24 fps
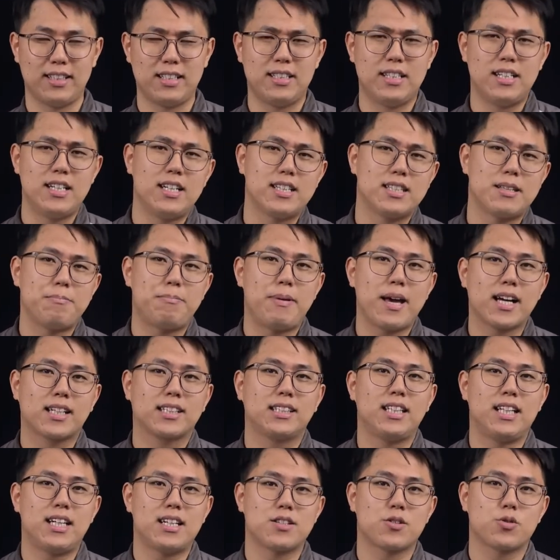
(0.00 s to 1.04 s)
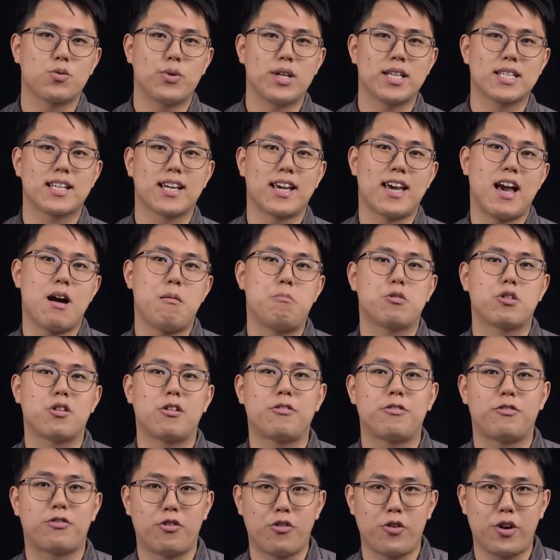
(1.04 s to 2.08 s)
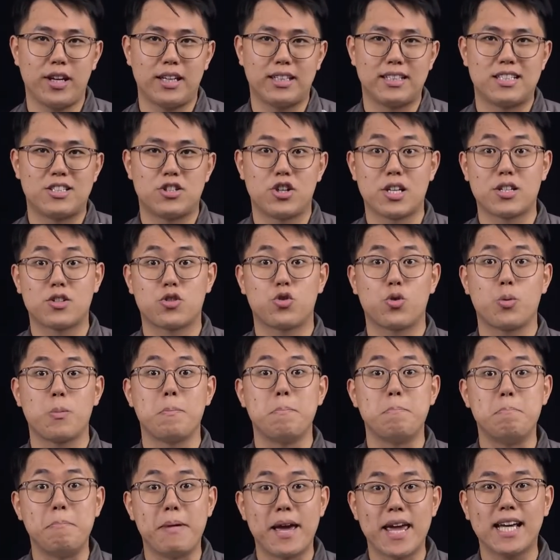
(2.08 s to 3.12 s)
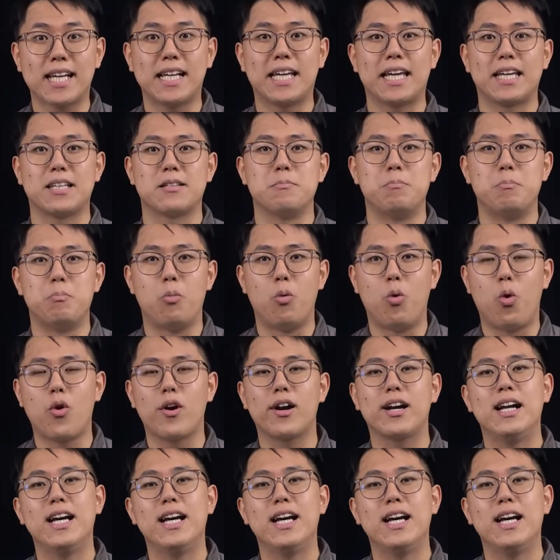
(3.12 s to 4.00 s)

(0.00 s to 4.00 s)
The back glass with camera frame, just to make it more